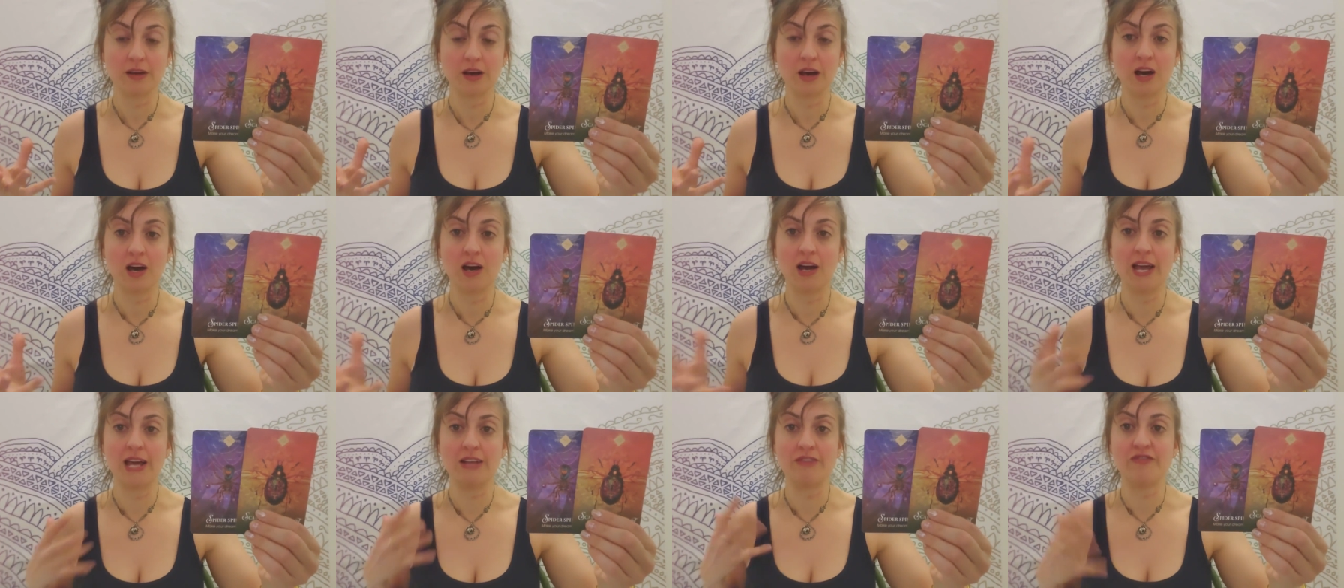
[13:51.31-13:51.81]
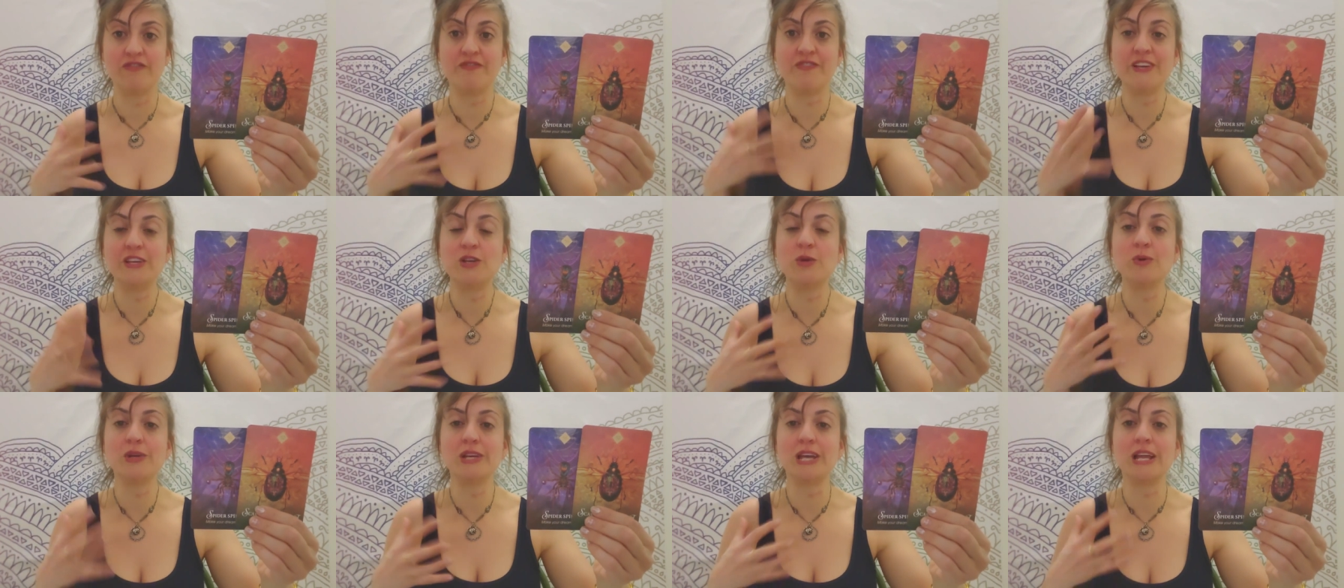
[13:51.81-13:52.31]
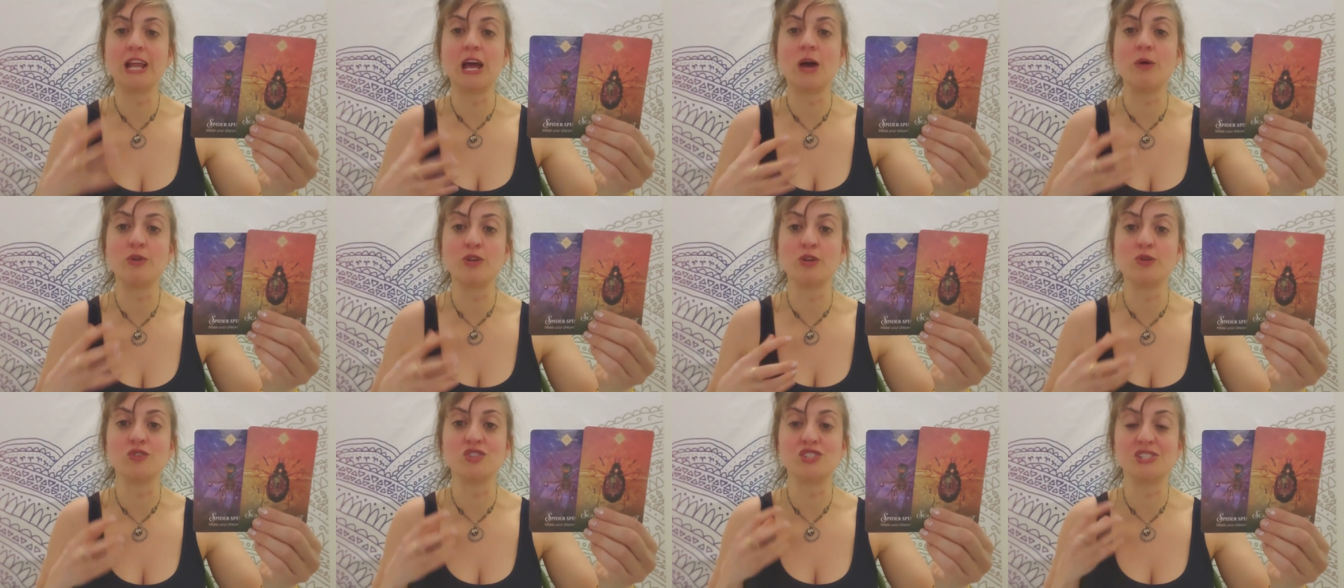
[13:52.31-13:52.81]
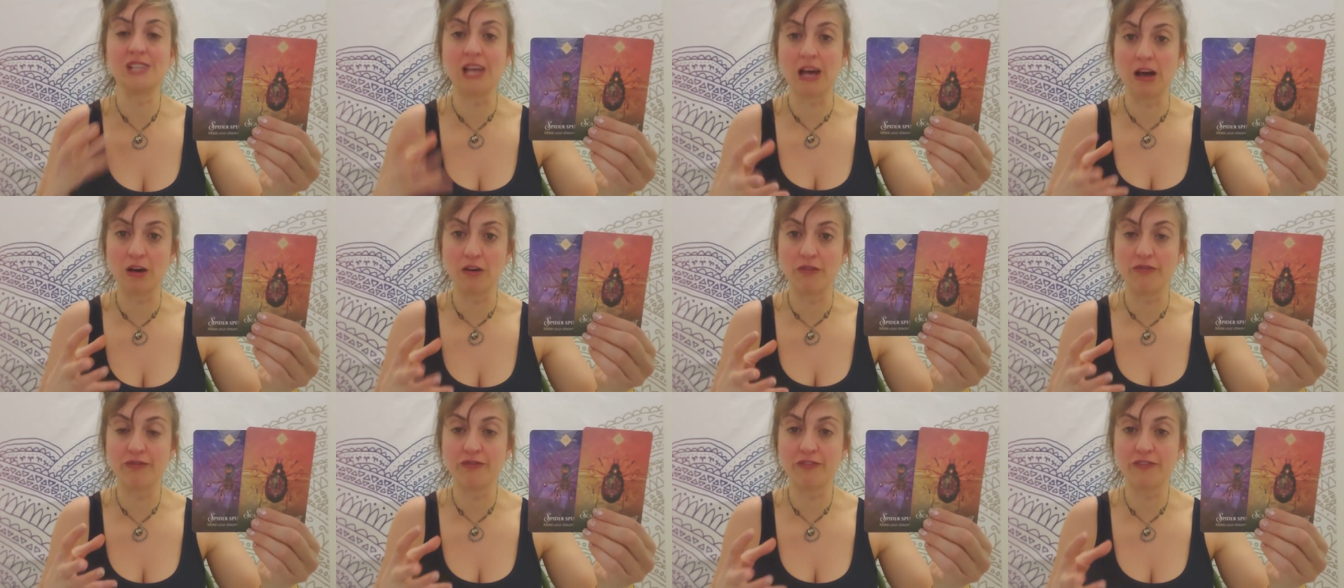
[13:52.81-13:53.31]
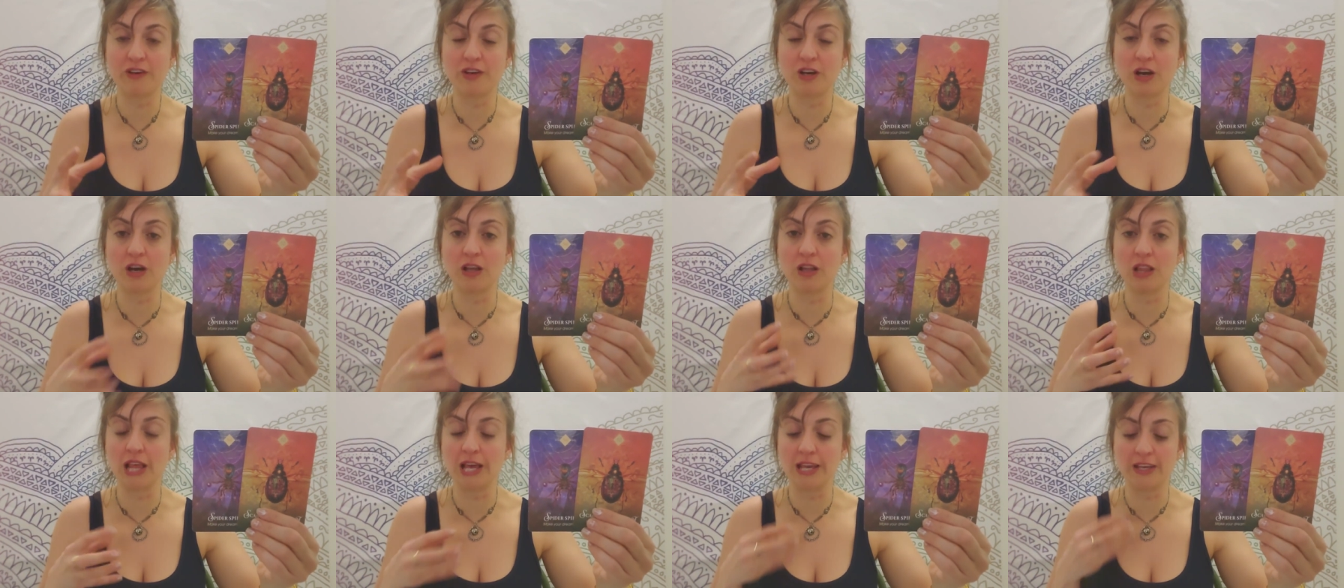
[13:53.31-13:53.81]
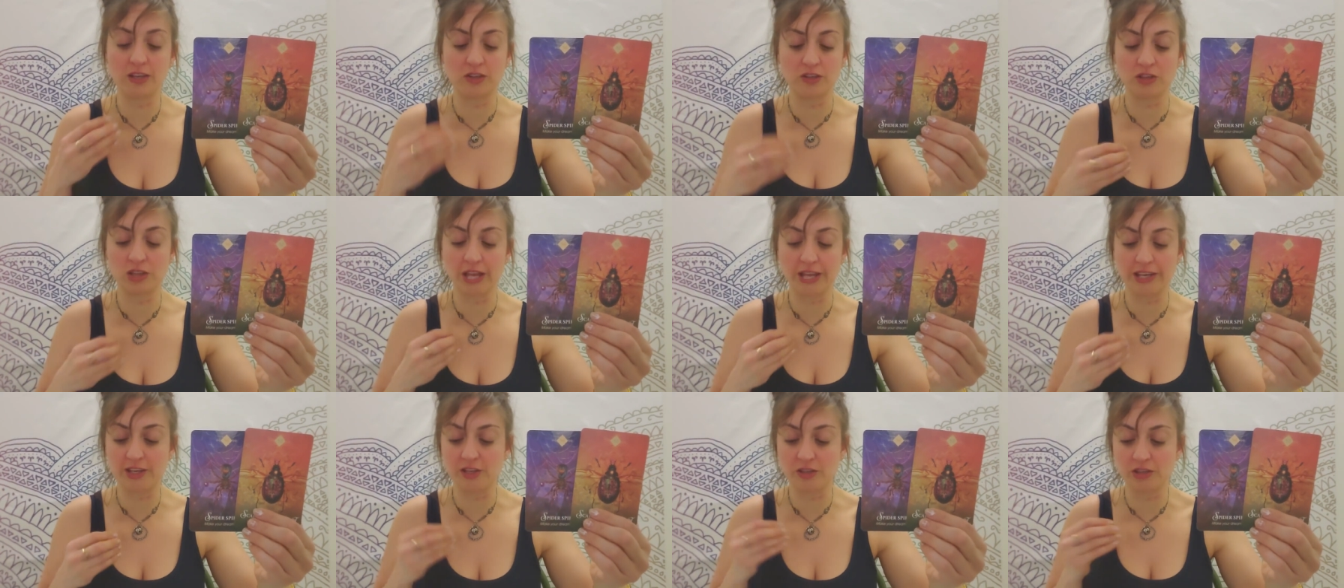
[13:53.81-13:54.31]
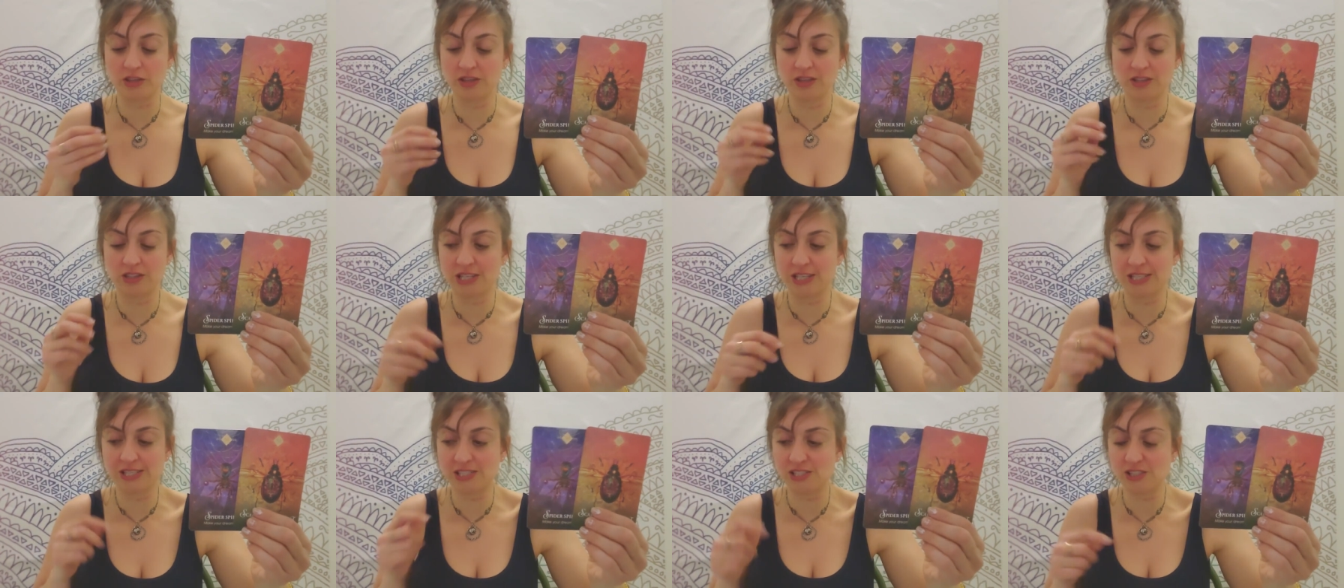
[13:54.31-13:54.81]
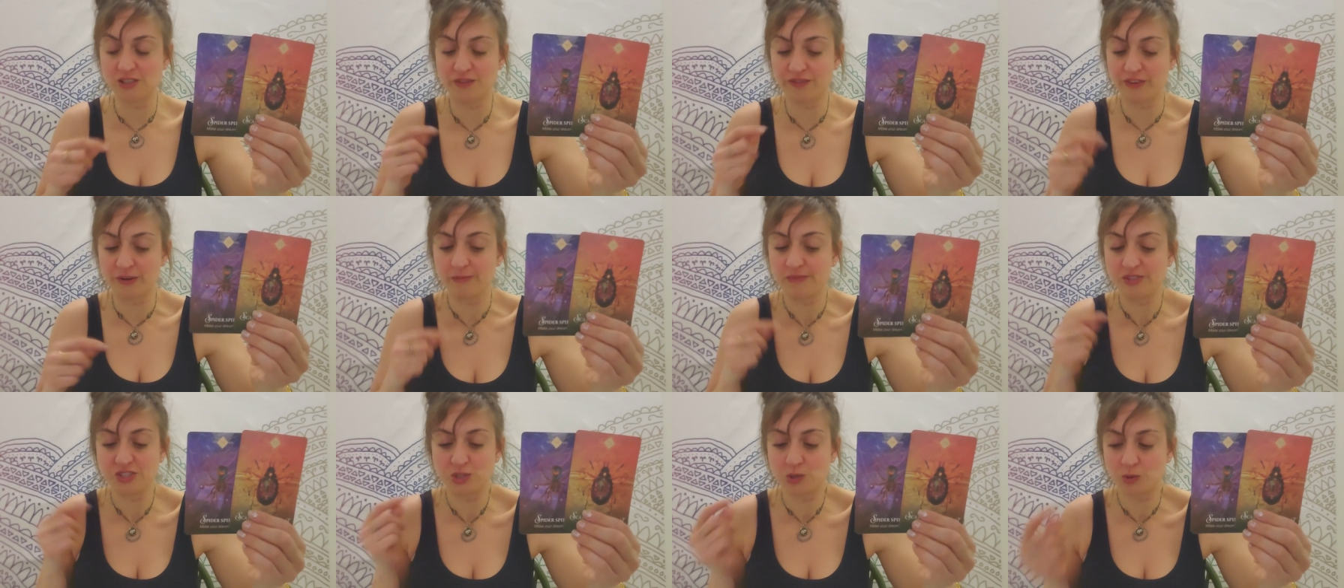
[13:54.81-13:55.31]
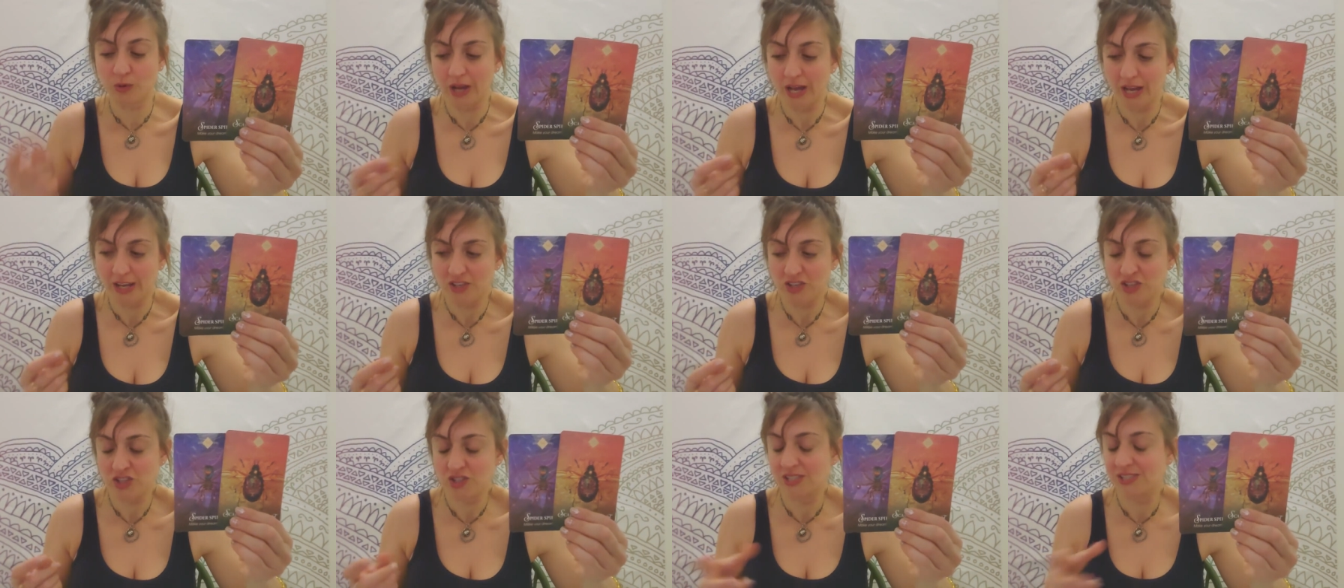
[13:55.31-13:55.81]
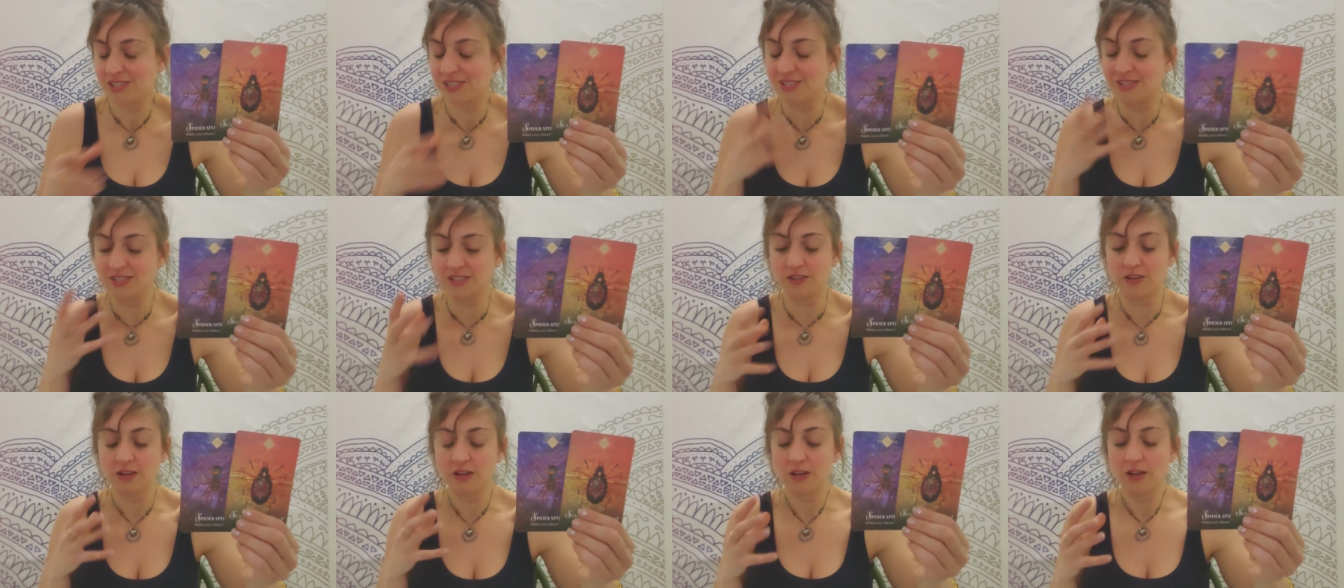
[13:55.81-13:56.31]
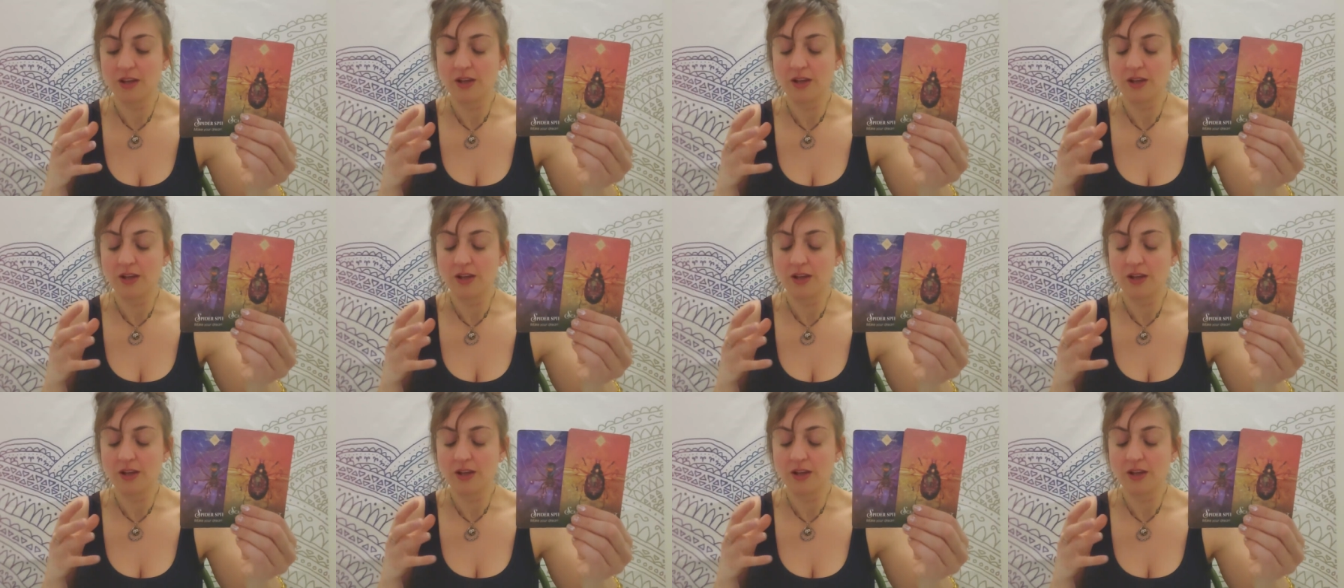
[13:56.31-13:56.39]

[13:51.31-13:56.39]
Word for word: uh, and figuring it out yourself uh, like like this is from scratch this isn't